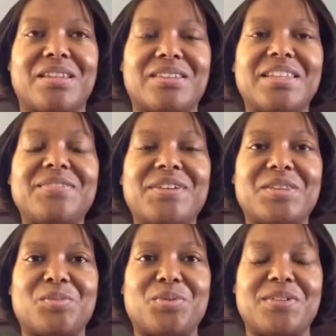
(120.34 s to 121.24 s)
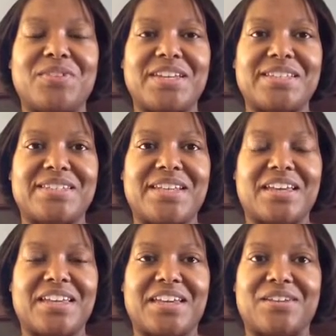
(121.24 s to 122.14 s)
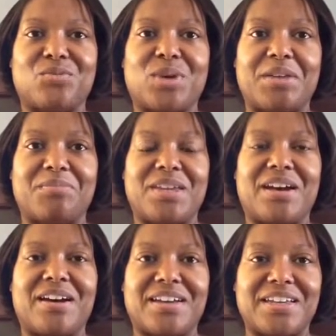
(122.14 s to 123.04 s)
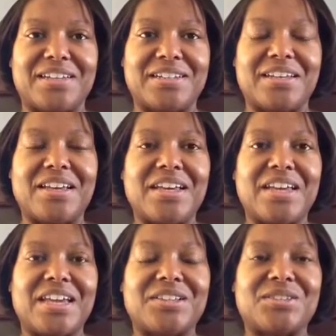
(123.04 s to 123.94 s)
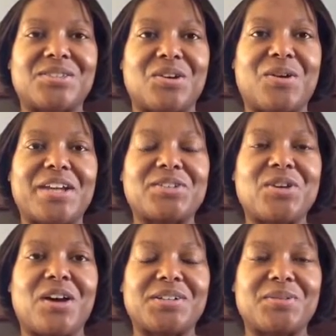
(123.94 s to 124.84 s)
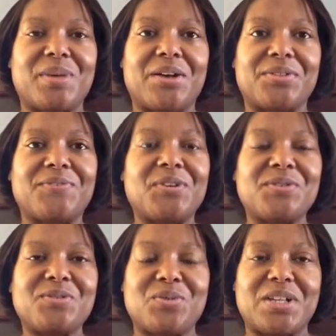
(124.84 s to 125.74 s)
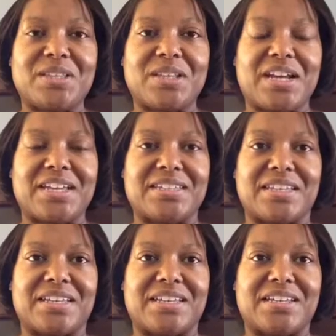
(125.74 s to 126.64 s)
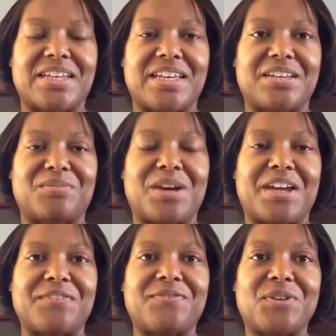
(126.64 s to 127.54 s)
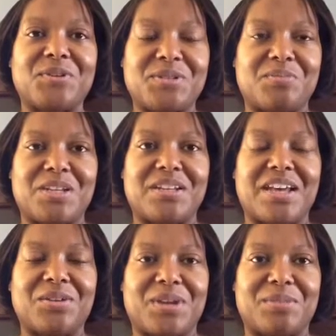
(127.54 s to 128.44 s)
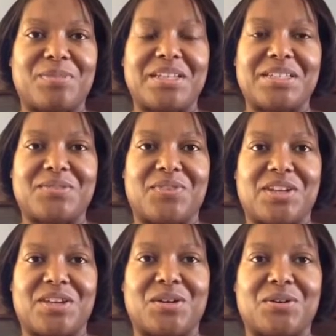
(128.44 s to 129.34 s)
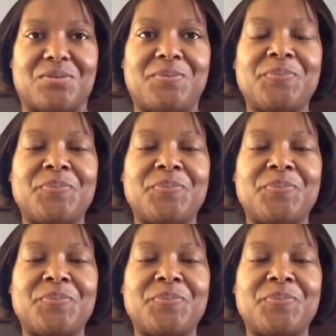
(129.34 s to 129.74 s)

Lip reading: leaving the previous decade of weight behind. And so I talked about the first one that I did in my first Midnight Ramblings video.